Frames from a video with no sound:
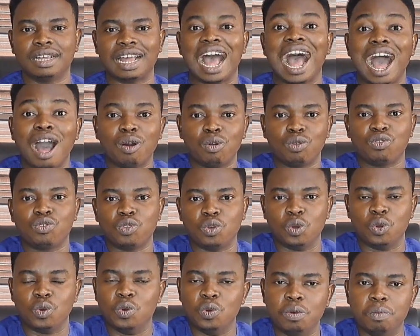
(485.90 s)
house
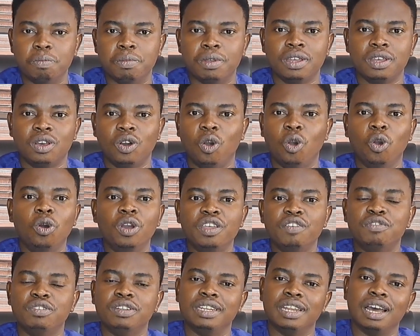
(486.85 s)
or home, or
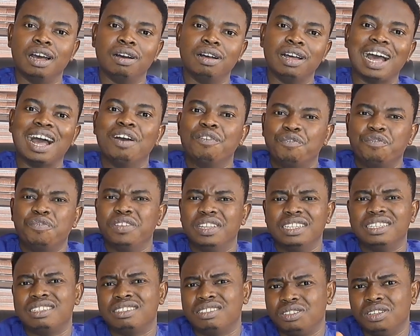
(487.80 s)
even now have
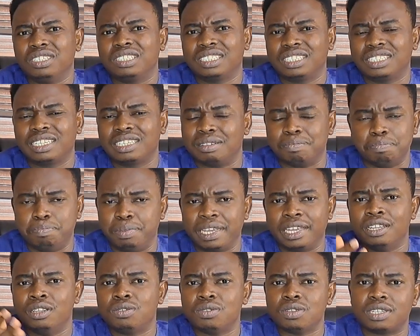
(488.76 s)
it just
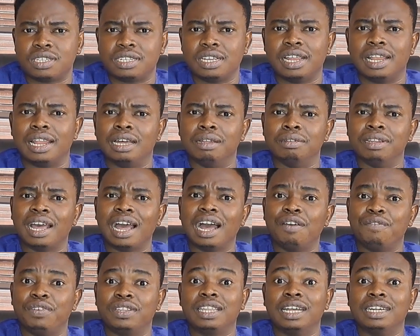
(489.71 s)
begin to sell and
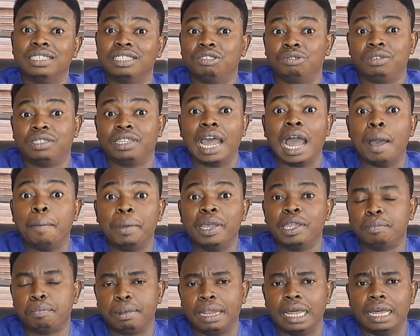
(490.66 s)
have it as his
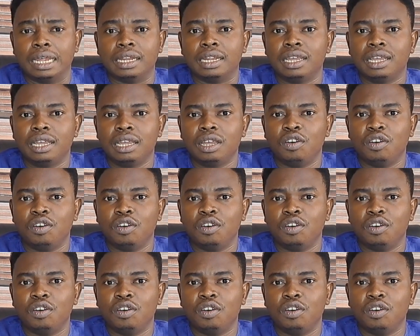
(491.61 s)
retirement plan.